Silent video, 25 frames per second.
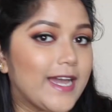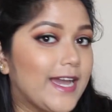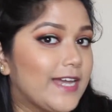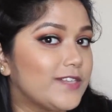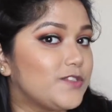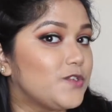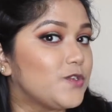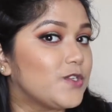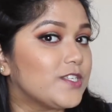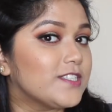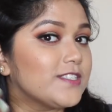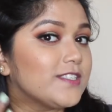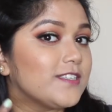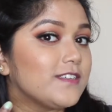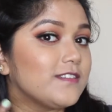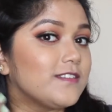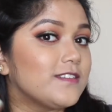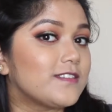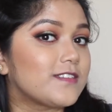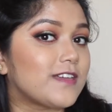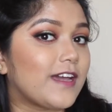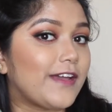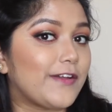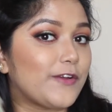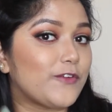As you can see,
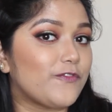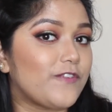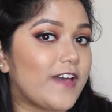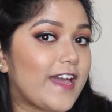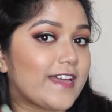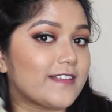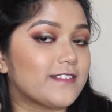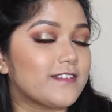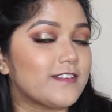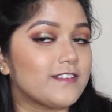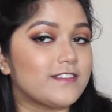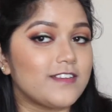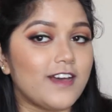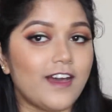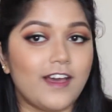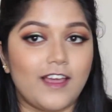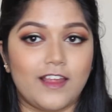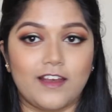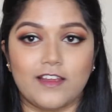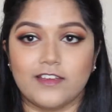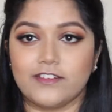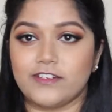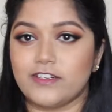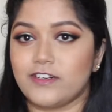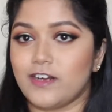this kind of acts as a
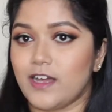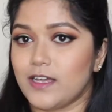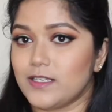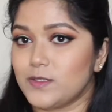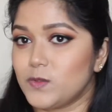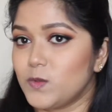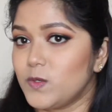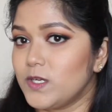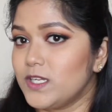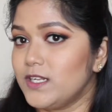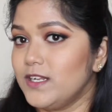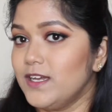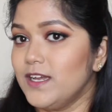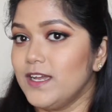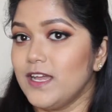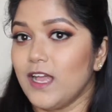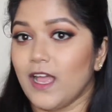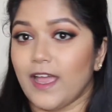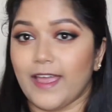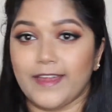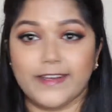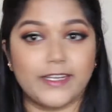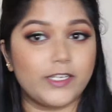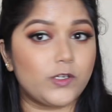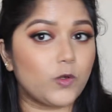highlighter as well
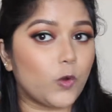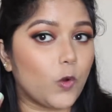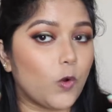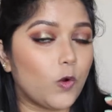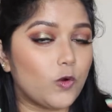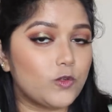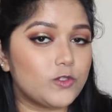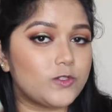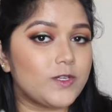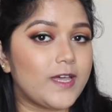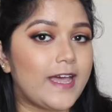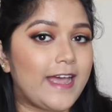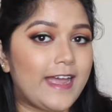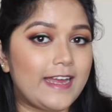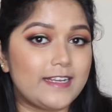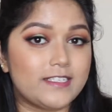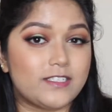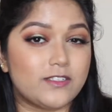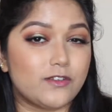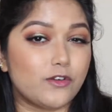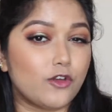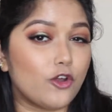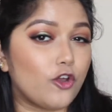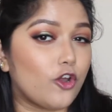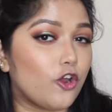and it also
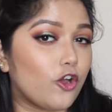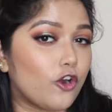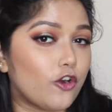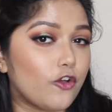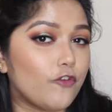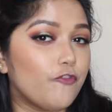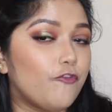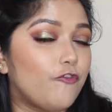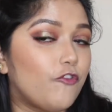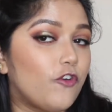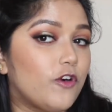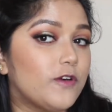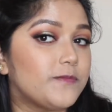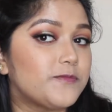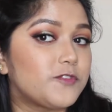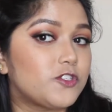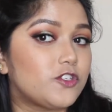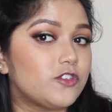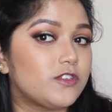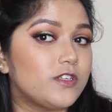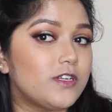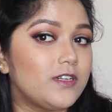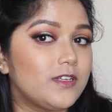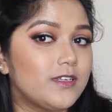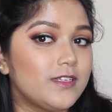adds a lot of warmth
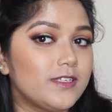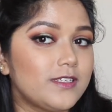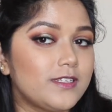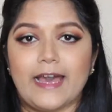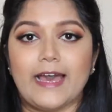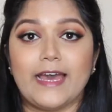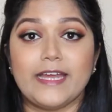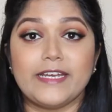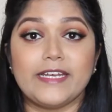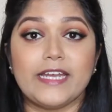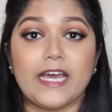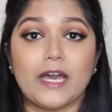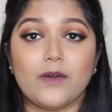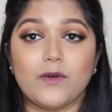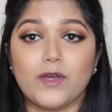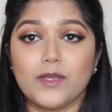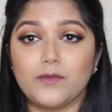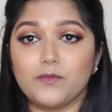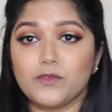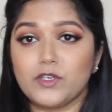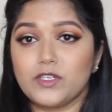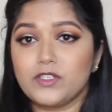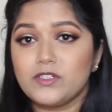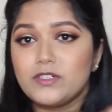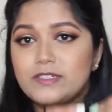to the look. And now I'm
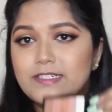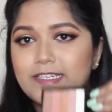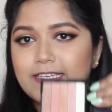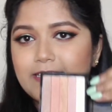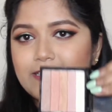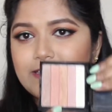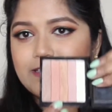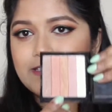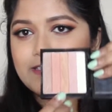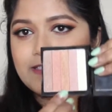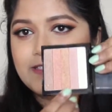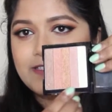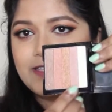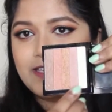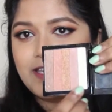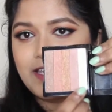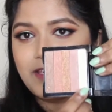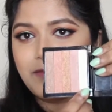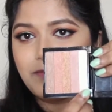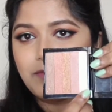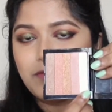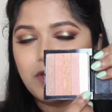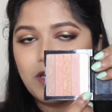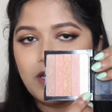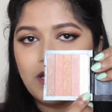going to take the
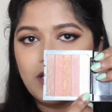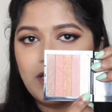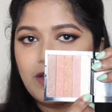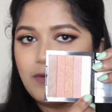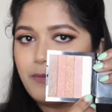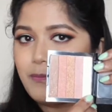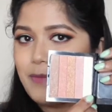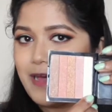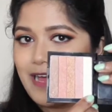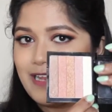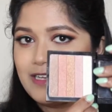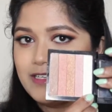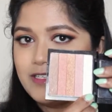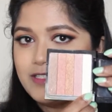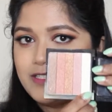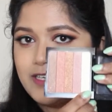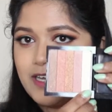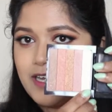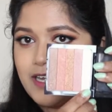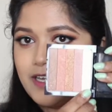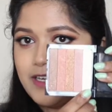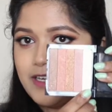same palette